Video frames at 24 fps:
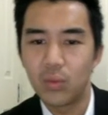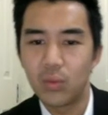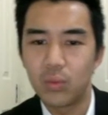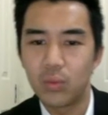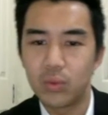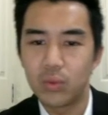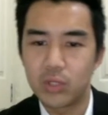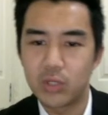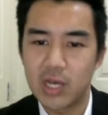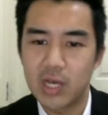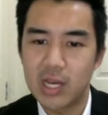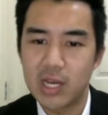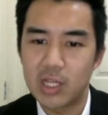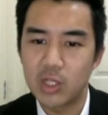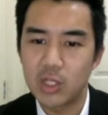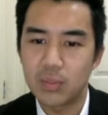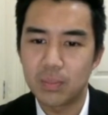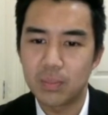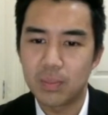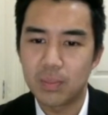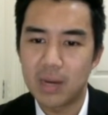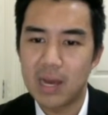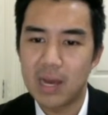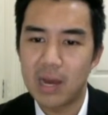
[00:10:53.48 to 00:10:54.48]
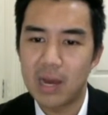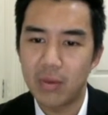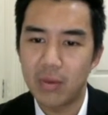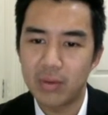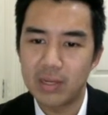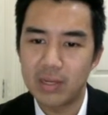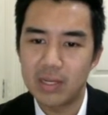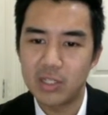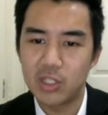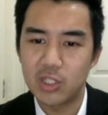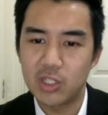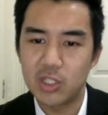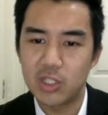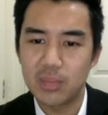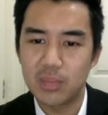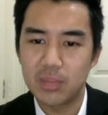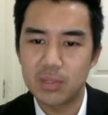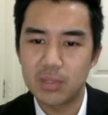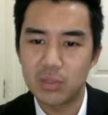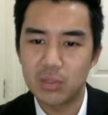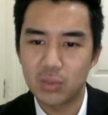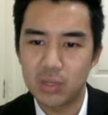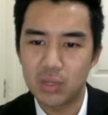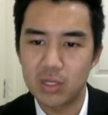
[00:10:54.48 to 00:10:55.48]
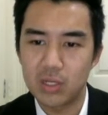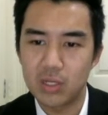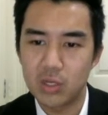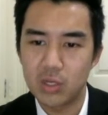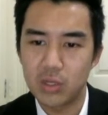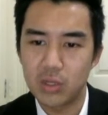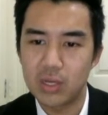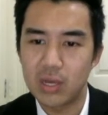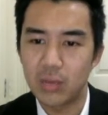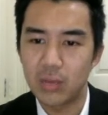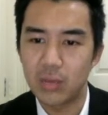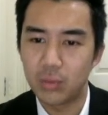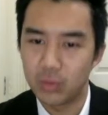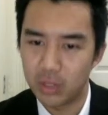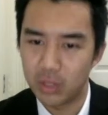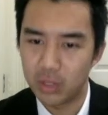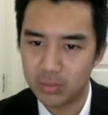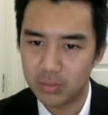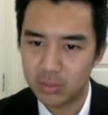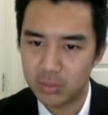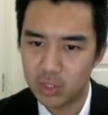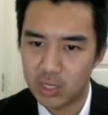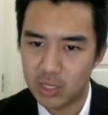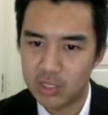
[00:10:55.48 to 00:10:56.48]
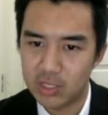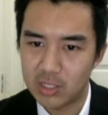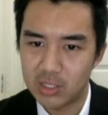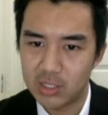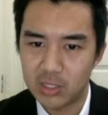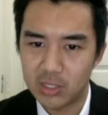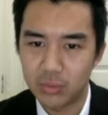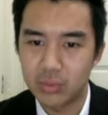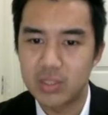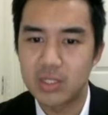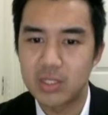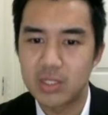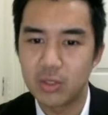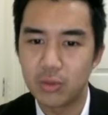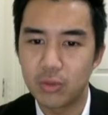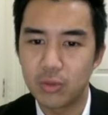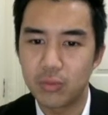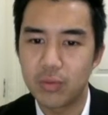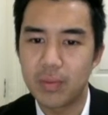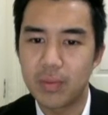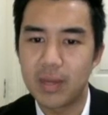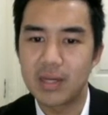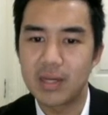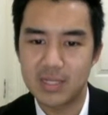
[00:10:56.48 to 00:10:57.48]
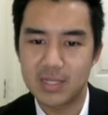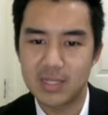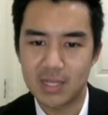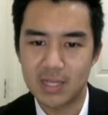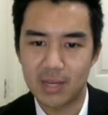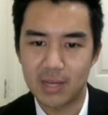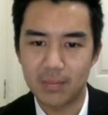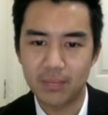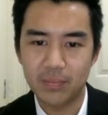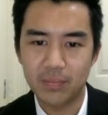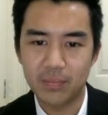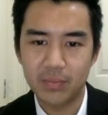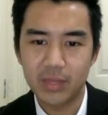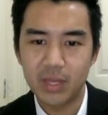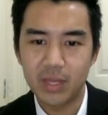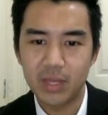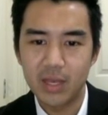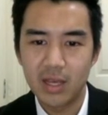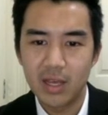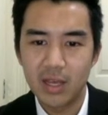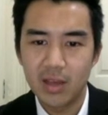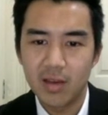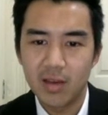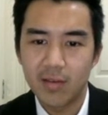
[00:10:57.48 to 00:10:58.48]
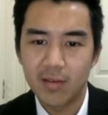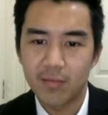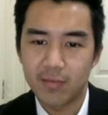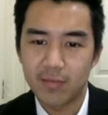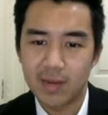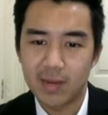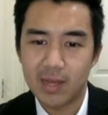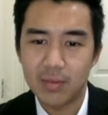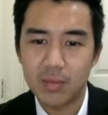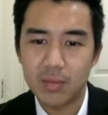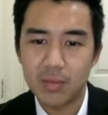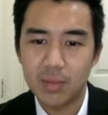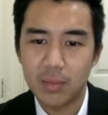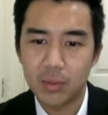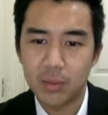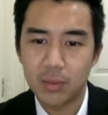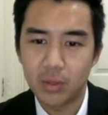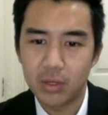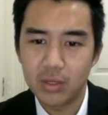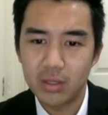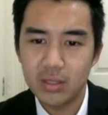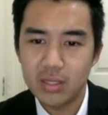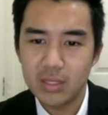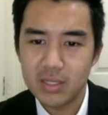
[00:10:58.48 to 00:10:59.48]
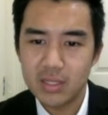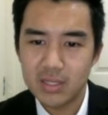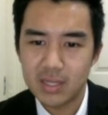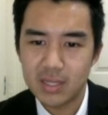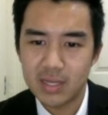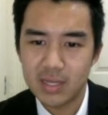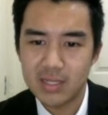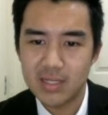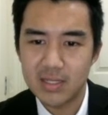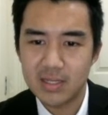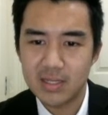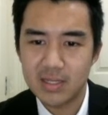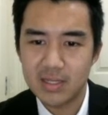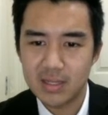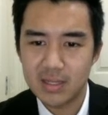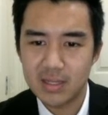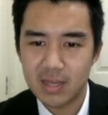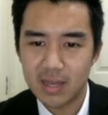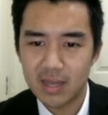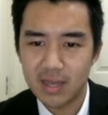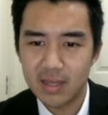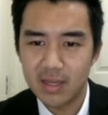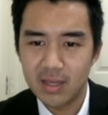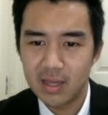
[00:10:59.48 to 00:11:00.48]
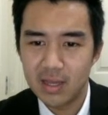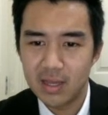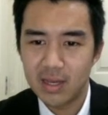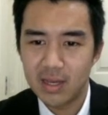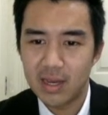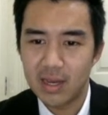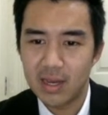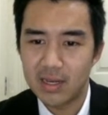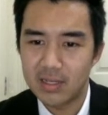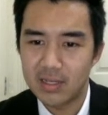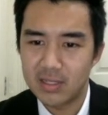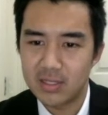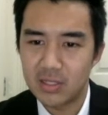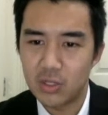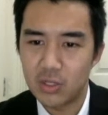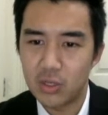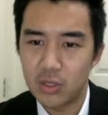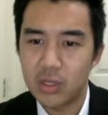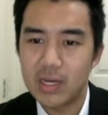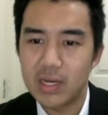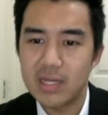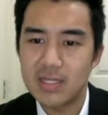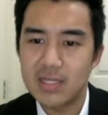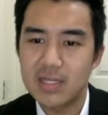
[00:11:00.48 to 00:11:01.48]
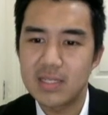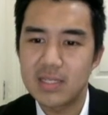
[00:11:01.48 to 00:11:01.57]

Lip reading: will change, but our relationship between the UK will not change. It would still remain the same. Vladimir Putin states that it is the UK's